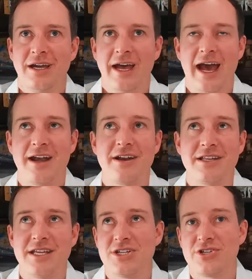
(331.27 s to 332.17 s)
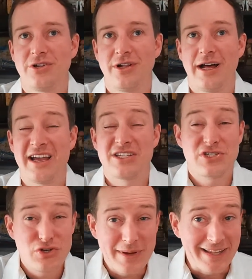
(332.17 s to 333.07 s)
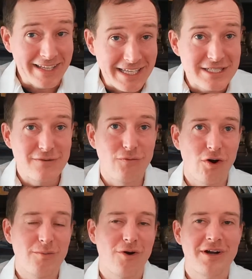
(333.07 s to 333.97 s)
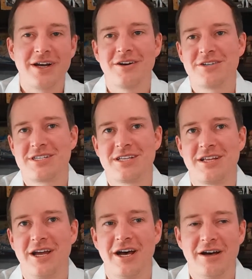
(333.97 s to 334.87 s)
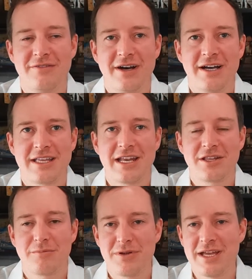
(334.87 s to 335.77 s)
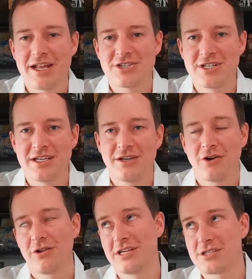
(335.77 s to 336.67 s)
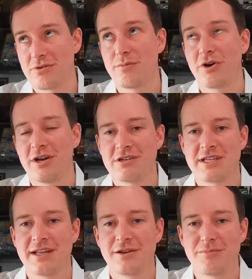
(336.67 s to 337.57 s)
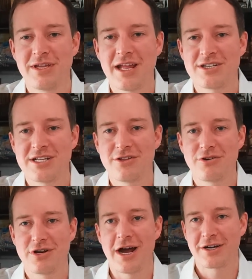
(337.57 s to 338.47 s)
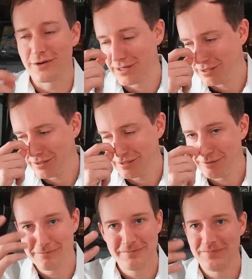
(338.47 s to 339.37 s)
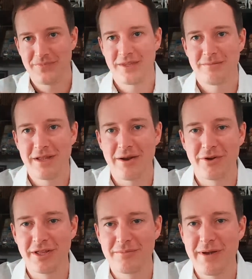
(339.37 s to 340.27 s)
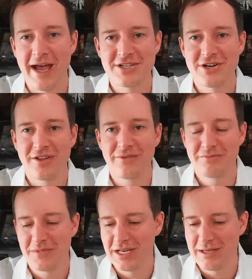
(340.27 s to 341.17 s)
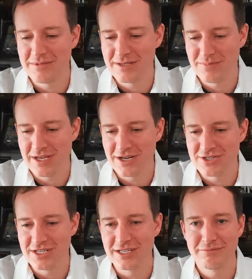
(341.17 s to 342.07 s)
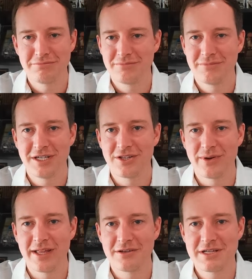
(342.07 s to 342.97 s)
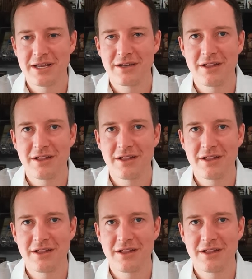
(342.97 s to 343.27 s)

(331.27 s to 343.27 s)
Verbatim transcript: had an additional, I assume, at least four more years of uh, getting their PhD, or at least three more years getting their PhD or their doctorate. Not really passionate on an MD PhD either way. There's not